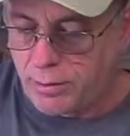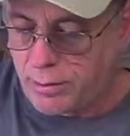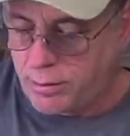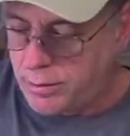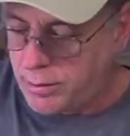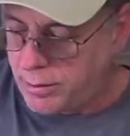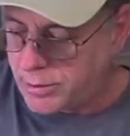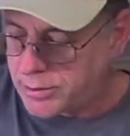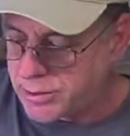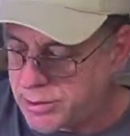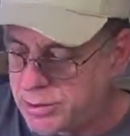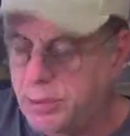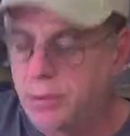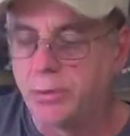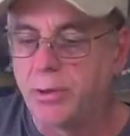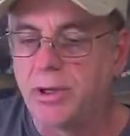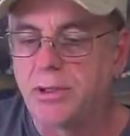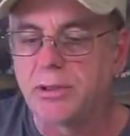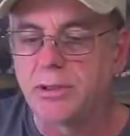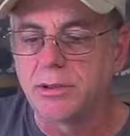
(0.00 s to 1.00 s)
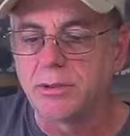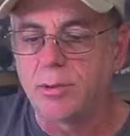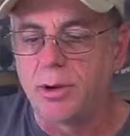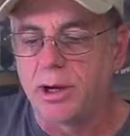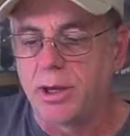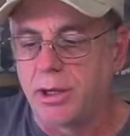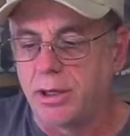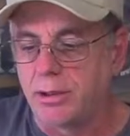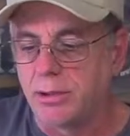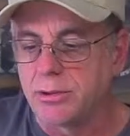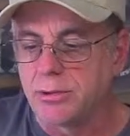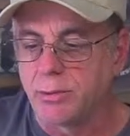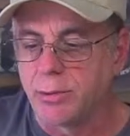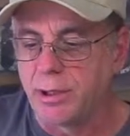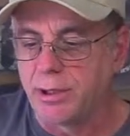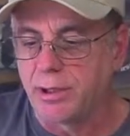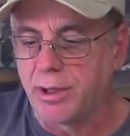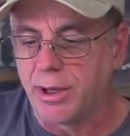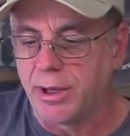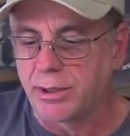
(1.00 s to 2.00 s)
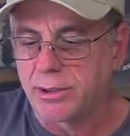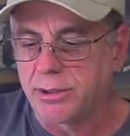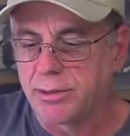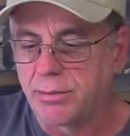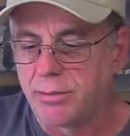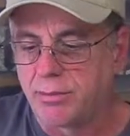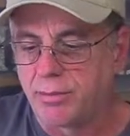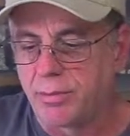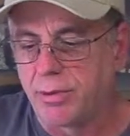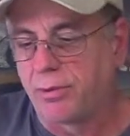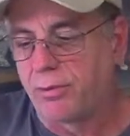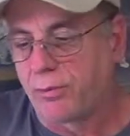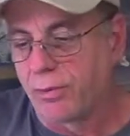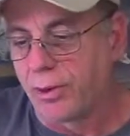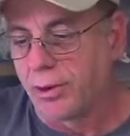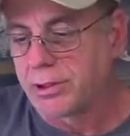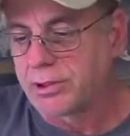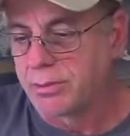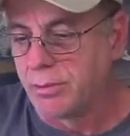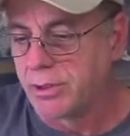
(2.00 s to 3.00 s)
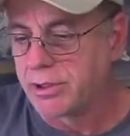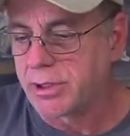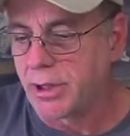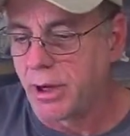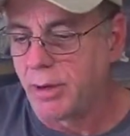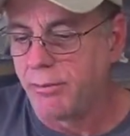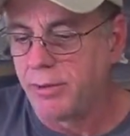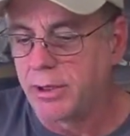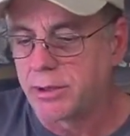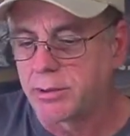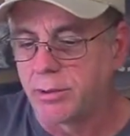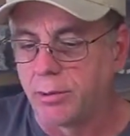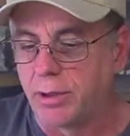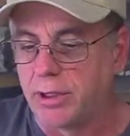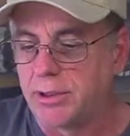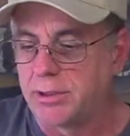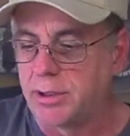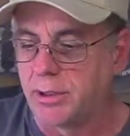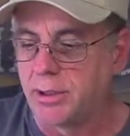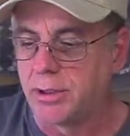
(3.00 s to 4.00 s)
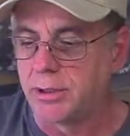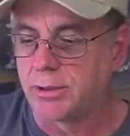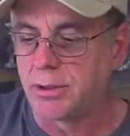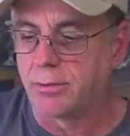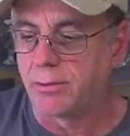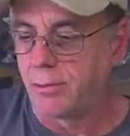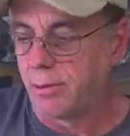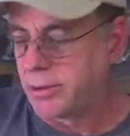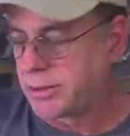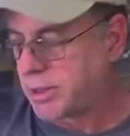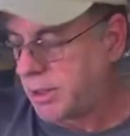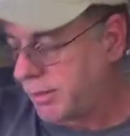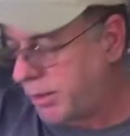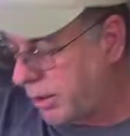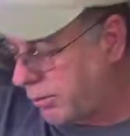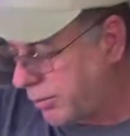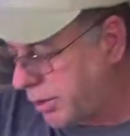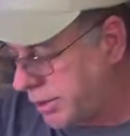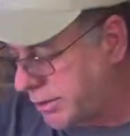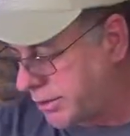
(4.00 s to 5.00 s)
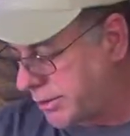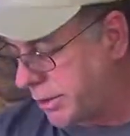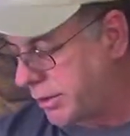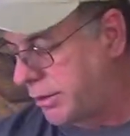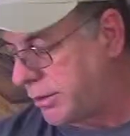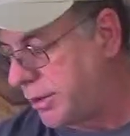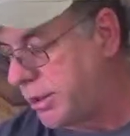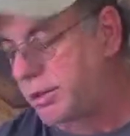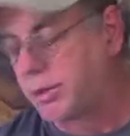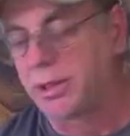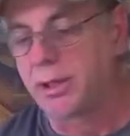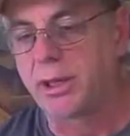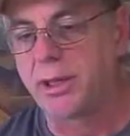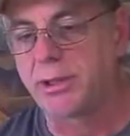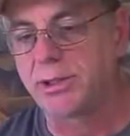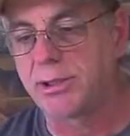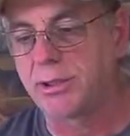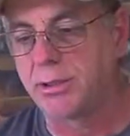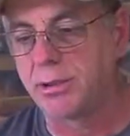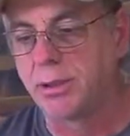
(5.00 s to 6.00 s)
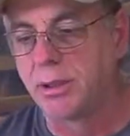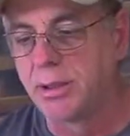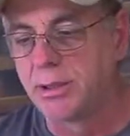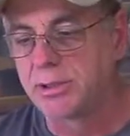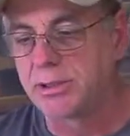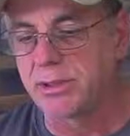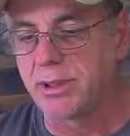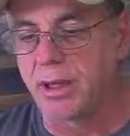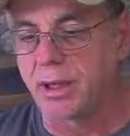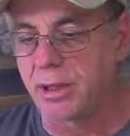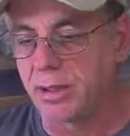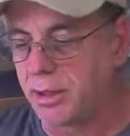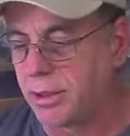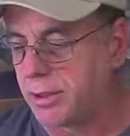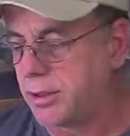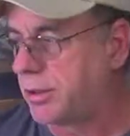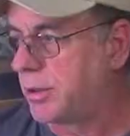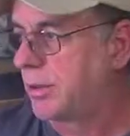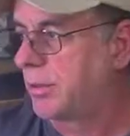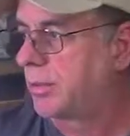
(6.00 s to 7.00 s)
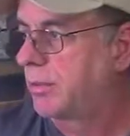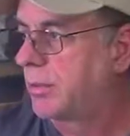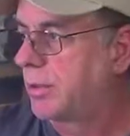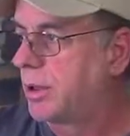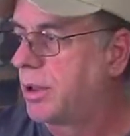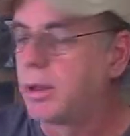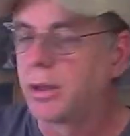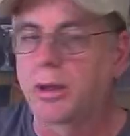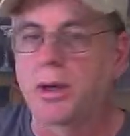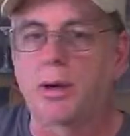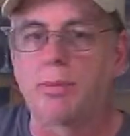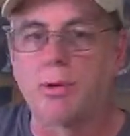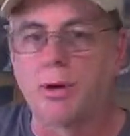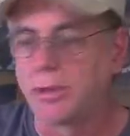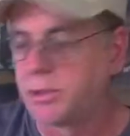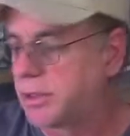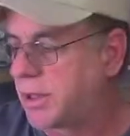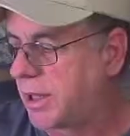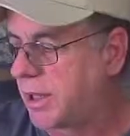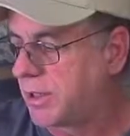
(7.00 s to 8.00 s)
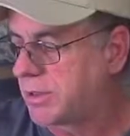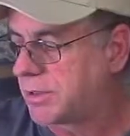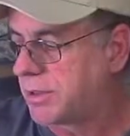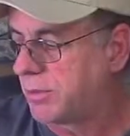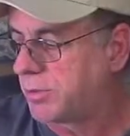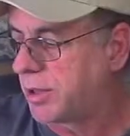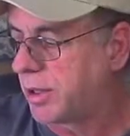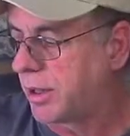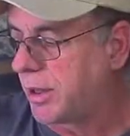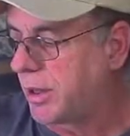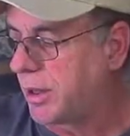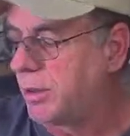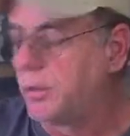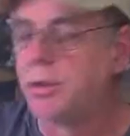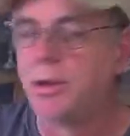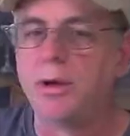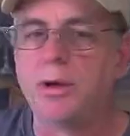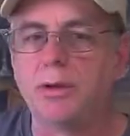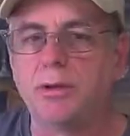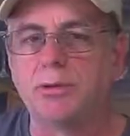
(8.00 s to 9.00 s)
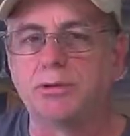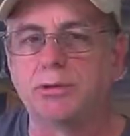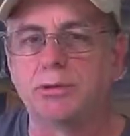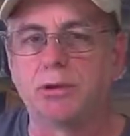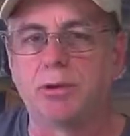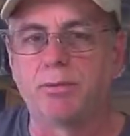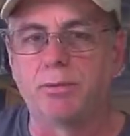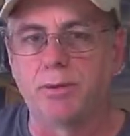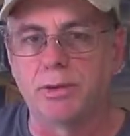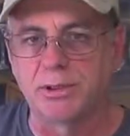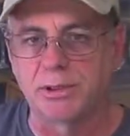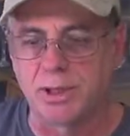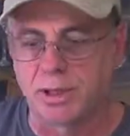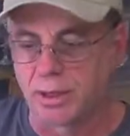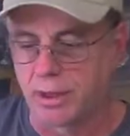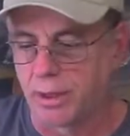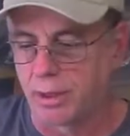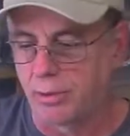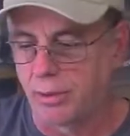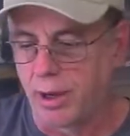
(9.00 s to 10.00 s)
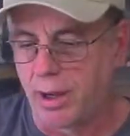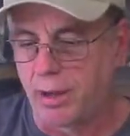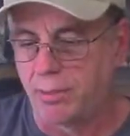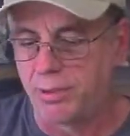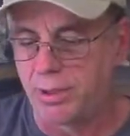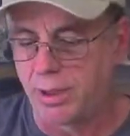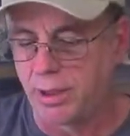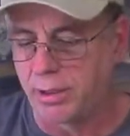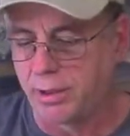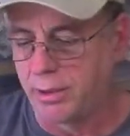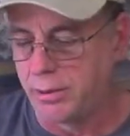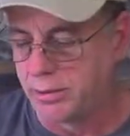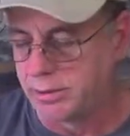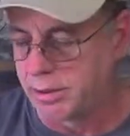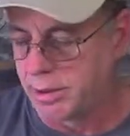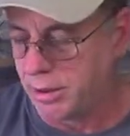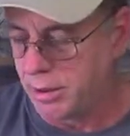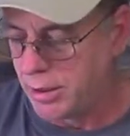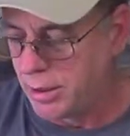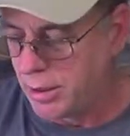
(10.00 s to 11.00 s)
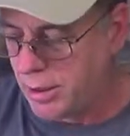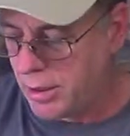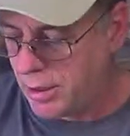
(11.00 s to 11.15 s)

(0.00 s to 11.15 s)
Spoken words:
There's two reasons why I use Windex. The first, most obvious reason is the first time I reached underneath the kitchen sink into the cupboard to get something out, this was the first thing I grabbed and I used it.